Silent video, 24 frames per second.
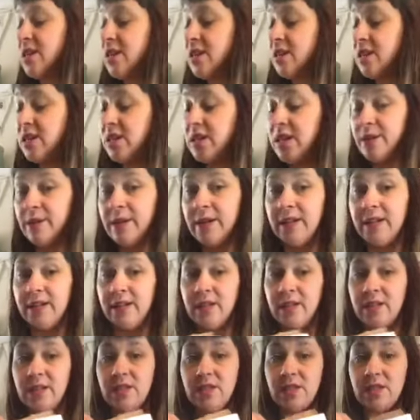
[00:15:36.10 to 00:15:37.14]
do it
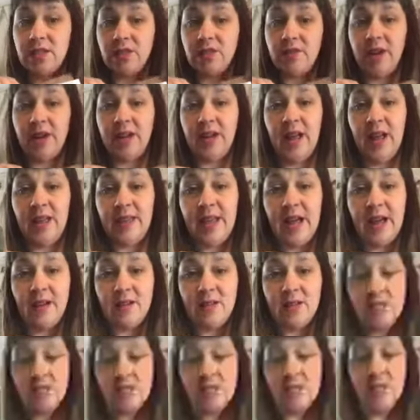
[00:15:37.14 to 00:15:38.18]
just straight like that onto
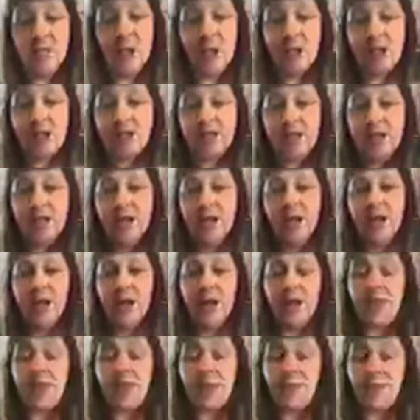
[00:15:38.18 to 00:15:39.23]
the card, and
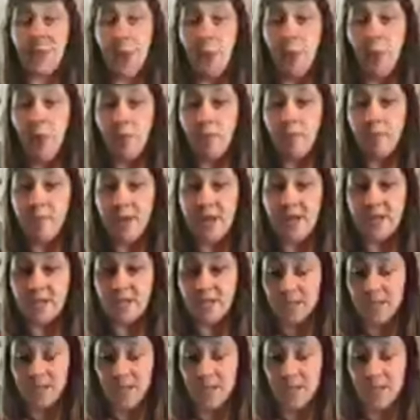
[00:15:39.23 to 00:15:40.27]
then I've got one piece,
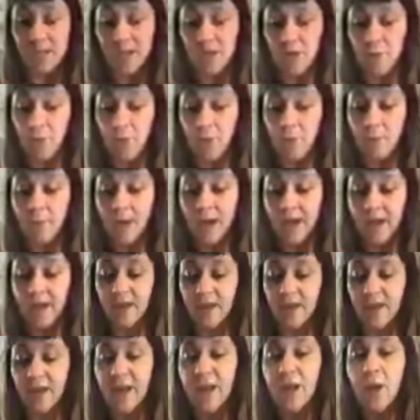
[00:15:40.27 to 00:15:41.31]
one
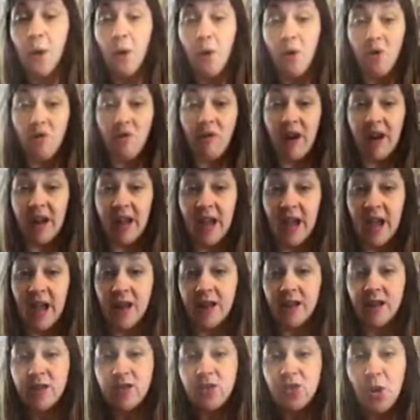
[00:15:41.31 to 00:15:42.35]
pattern, or I can
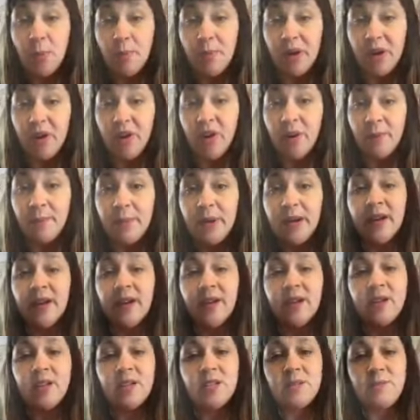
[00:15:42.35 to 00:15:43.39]
chop it up,
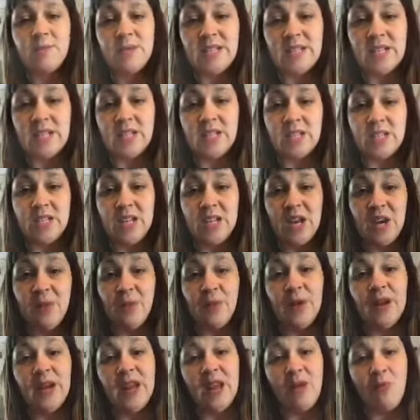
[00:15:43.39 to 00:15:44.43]
split it into two,
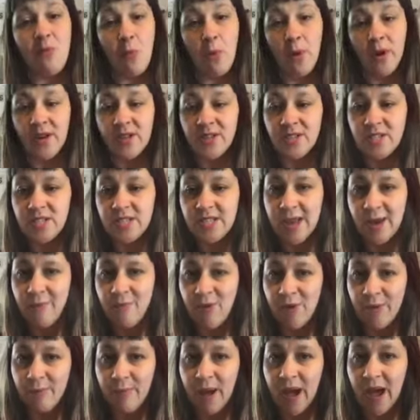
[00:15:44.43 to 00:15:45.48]
keep one as a
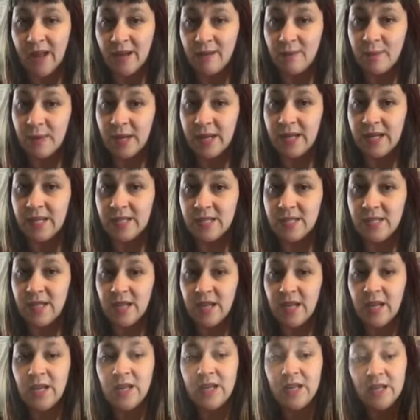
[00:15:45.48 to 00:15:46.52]
separate pattern piece.
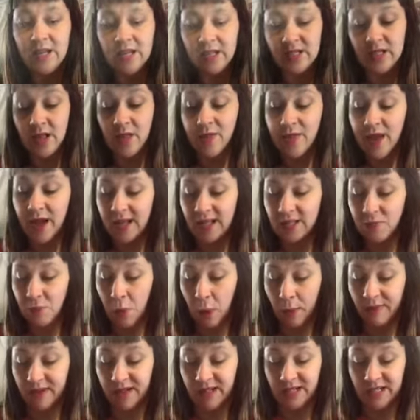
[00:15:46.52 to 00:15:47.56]
So that's what I'm
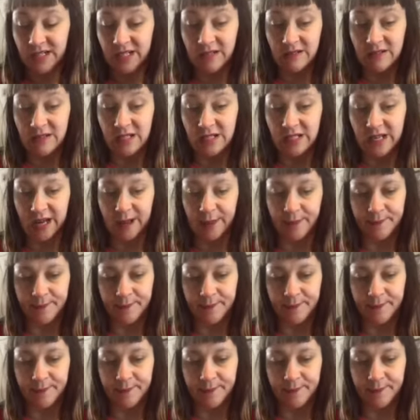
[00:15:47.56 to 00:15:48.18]
going to do today.